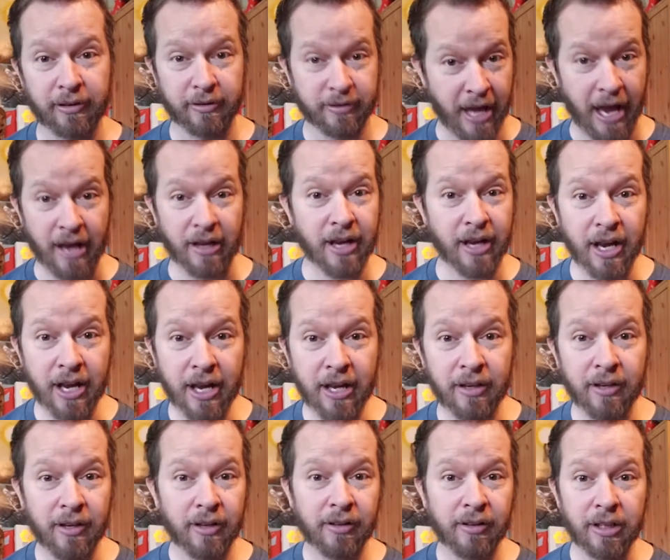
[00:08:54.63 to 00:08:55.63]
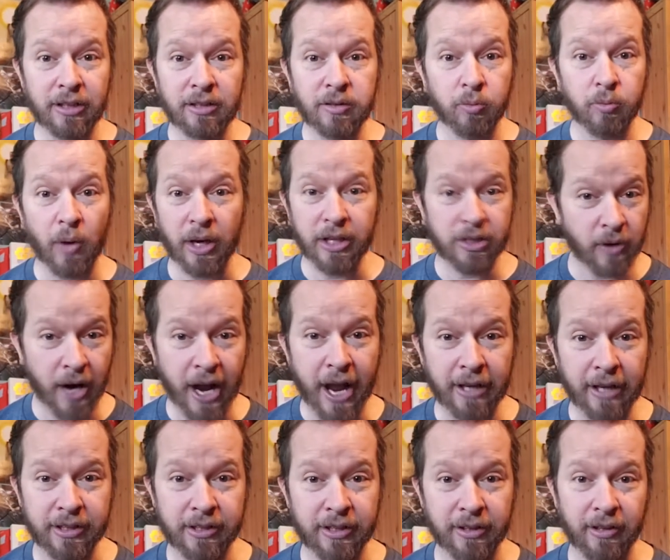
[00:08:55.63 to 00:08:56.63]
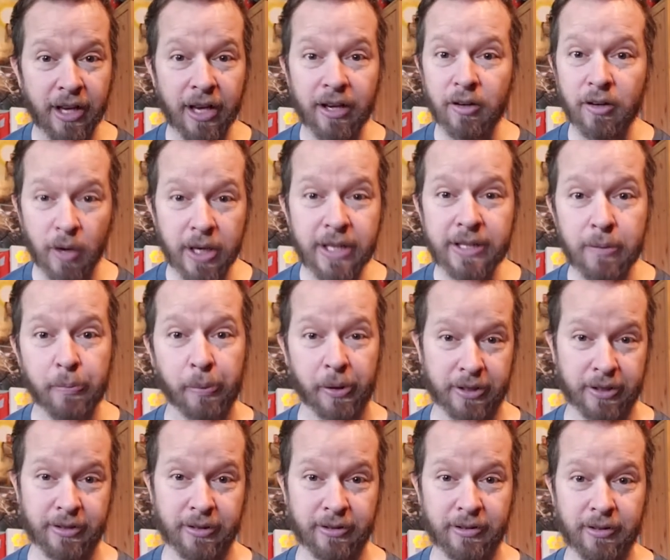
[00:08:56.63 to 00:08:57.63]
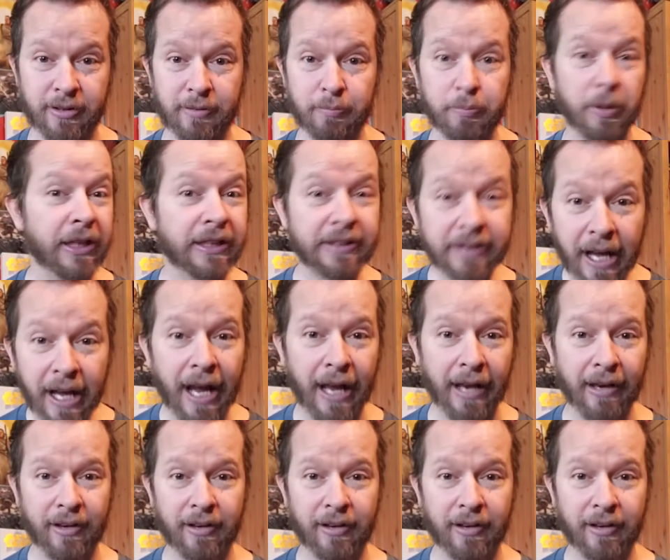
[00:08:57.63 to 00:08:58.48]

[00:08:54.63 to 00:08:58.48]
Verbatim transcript: that guy is white trash and a crazy person. But he's not.